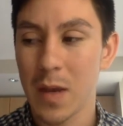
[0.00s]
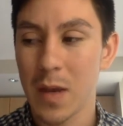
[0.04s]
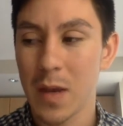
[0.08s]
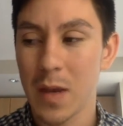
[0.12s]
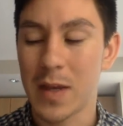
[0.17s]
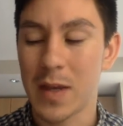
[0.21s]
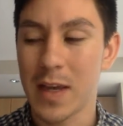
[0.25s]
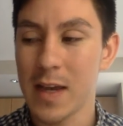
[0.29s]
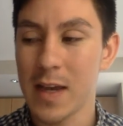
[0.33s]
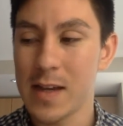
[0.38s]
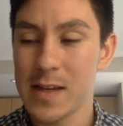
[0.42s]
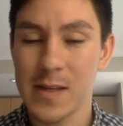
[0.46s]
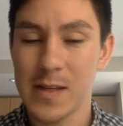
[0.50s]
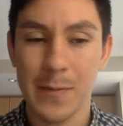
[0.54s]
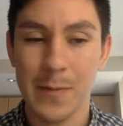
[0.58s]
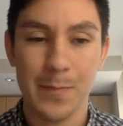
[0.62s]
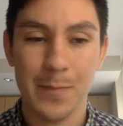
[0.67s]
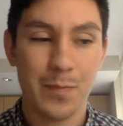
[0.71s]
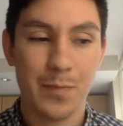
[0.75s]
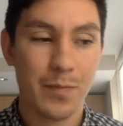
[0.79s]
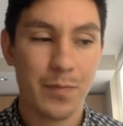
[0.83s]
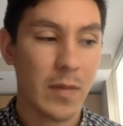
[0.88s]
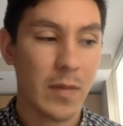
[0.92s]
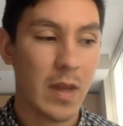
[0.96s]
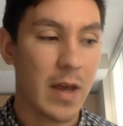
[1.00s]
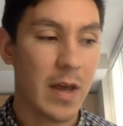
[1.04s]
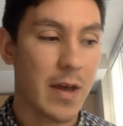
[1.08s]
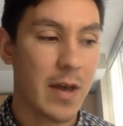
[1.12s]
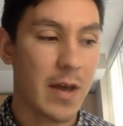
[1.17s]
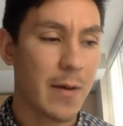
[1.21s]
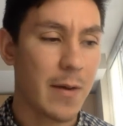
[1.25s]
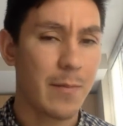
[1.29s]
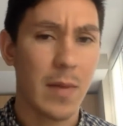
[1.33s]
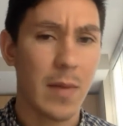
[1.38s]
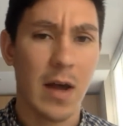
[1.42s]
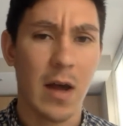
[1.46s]
Because
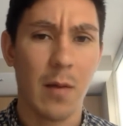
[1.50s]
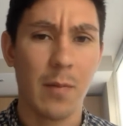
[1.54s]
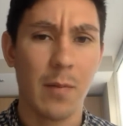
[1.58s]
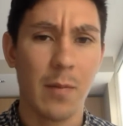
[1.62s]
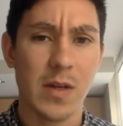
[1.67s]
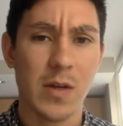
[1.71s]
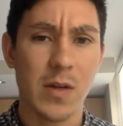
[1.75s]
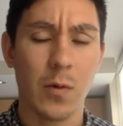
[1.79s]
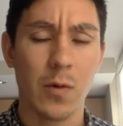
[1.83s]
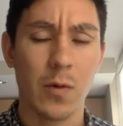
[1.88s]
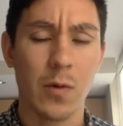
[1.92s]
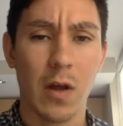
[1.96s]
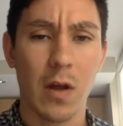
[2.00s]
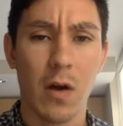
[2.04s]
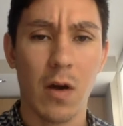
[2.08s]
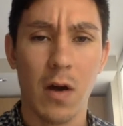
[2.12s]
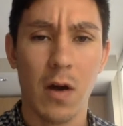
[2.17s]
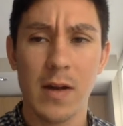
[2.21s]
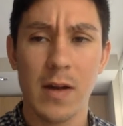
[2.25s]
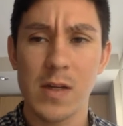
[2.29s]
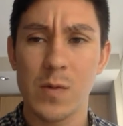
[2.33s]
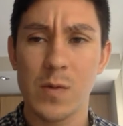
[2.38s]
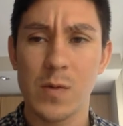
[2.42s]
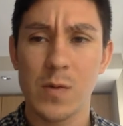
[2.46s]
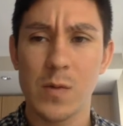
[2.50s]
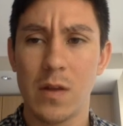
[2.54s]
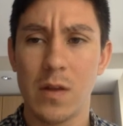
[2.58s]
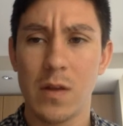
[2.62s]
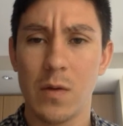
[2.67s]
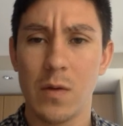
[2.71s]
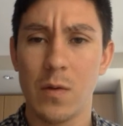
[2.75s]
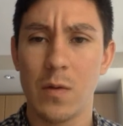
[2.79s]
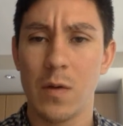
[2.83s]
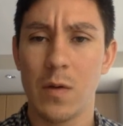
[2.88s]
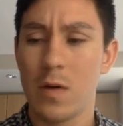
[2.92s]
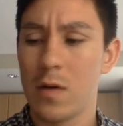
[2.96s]
um, I'll be totally honest with
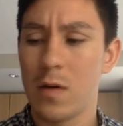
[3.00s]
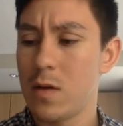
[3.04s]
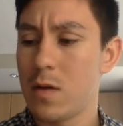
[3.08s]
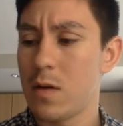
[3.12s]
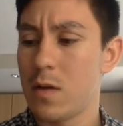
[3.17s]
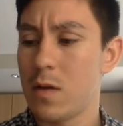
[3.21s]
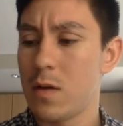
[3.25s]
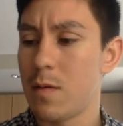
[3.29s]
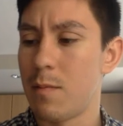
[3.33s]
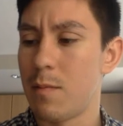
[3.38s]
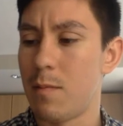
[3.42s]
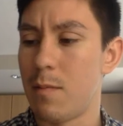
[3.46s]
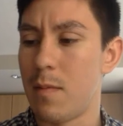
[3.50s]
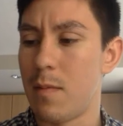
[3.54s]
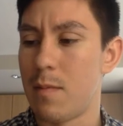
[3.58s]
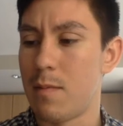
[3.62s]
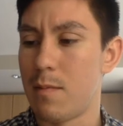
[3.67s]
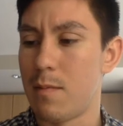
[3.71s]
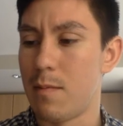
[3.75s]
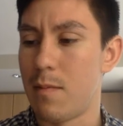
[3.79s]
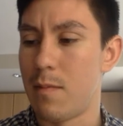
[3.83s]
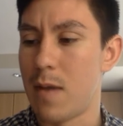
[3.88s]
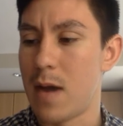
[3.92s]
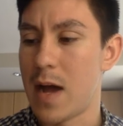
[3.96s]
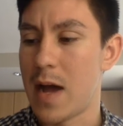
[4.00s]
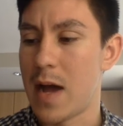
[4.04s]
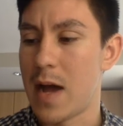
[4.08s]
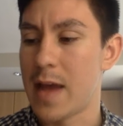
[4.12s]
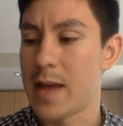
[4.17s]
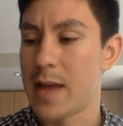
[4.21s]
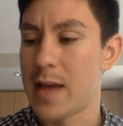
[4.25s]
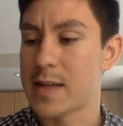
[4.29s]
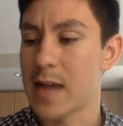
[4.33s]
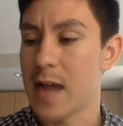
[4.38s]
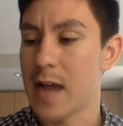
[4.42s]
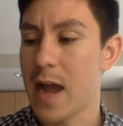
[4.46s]
you, my
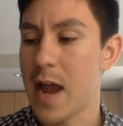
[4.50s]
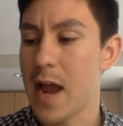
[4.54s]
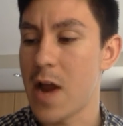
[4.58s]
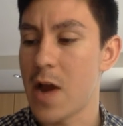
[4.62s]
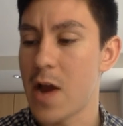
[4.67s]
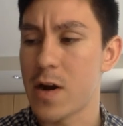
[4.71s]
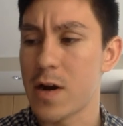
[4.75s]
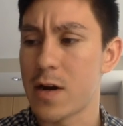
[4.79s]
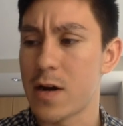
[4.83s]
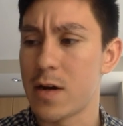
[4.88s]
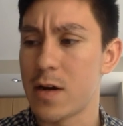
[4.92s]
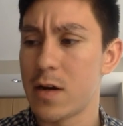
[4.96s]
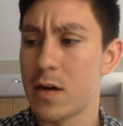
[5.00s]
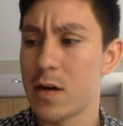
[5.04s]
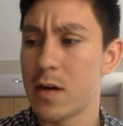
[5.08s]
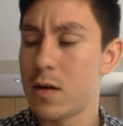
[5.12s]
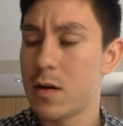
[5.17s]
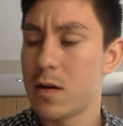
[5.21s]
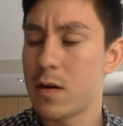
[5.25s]
entire